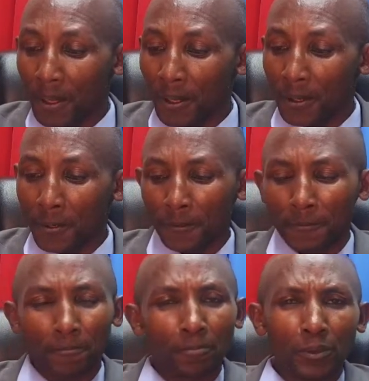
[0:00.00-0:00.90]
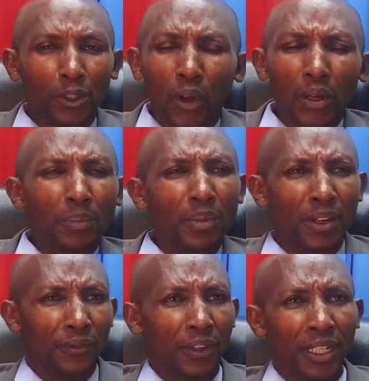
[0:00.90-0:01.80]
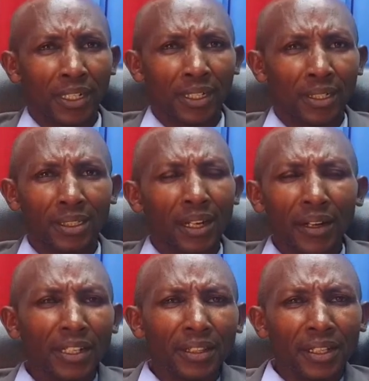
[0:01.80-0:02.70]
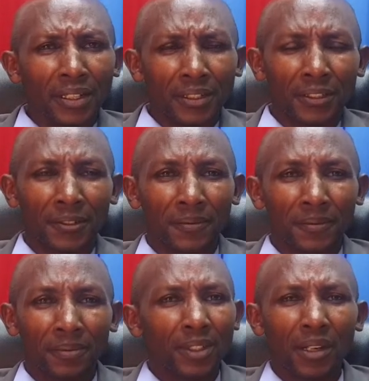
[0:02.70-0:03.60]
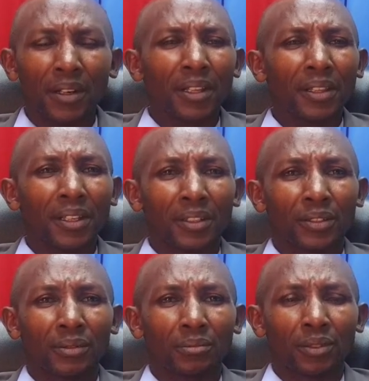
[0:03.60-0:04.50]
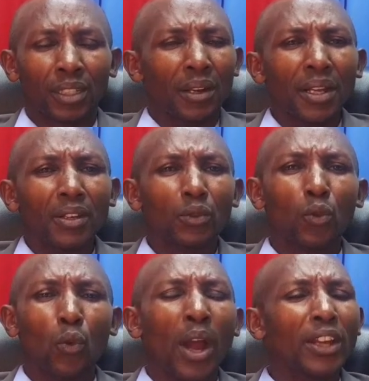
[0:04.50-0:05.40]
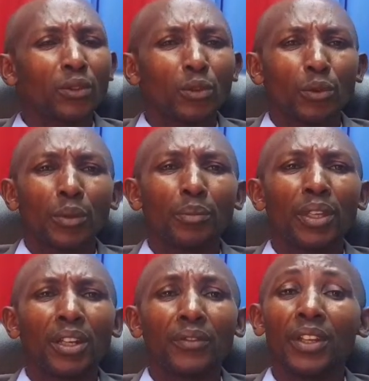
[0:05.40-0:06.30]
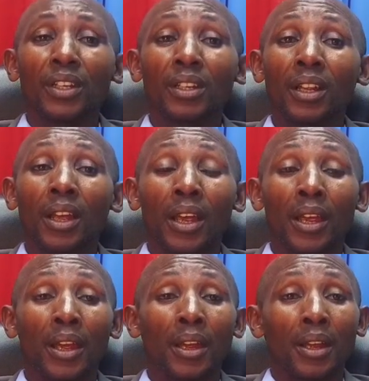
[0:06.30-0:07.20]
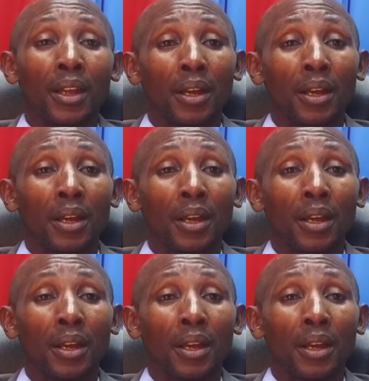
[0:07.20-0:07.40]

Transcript: You know, don't be afraid. Challenge things. Challenge things. Challenge. Why should we be living?